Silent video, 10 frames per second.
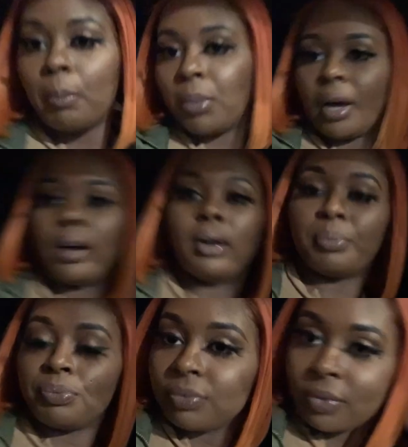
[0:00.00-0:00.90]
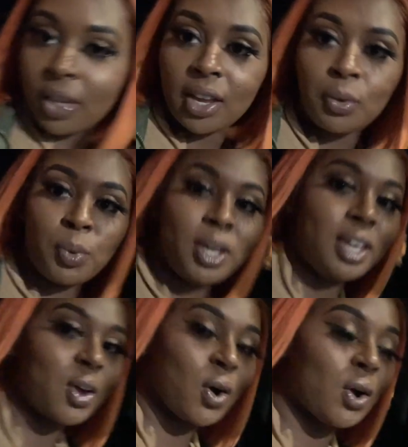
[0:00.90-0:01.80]
But yeah,
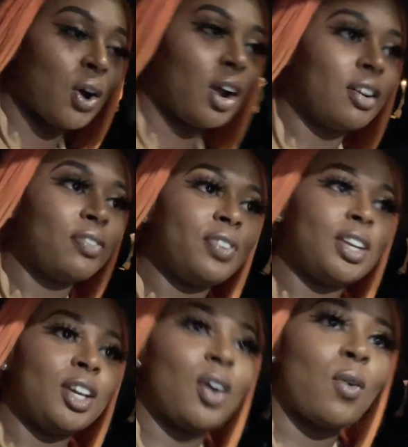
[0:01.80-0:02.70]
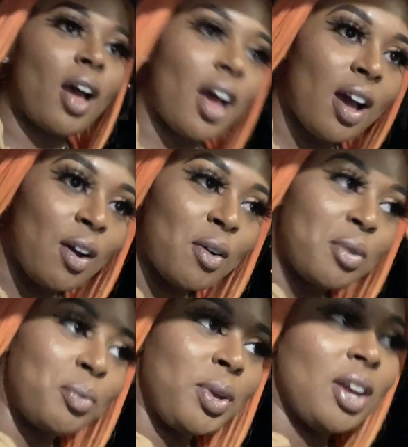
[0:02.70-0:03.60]
we are finna go
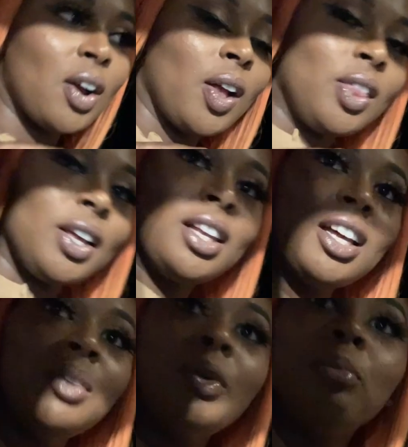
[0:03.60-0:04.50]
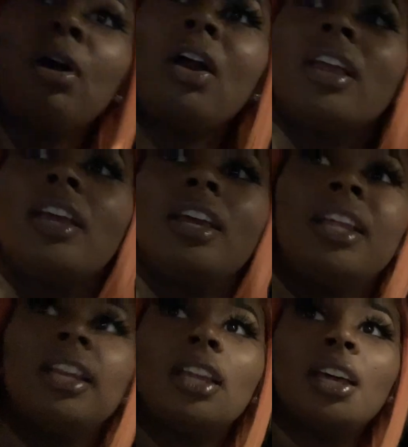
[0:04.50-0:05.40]
out. We are at the club, we
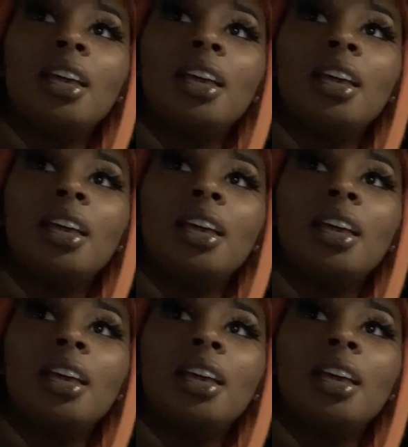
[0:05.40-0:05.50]
parking,